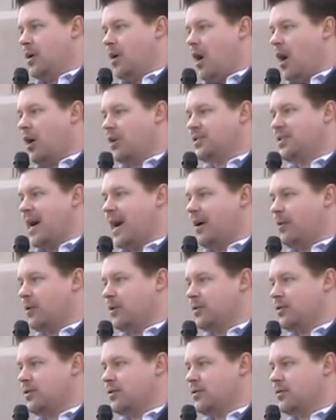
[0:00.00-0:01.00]
are
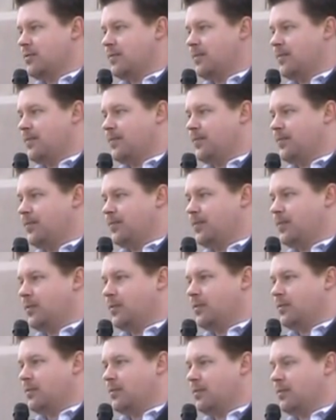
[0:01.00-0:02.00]
tyrants.
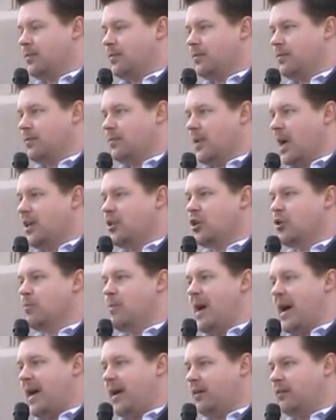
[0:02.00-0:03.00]
And you
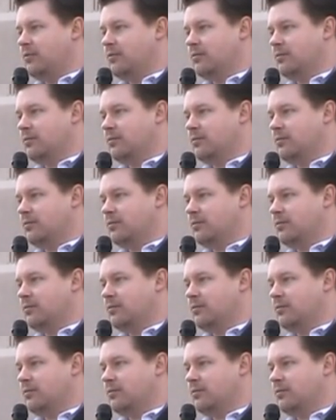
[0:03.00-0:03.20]
may.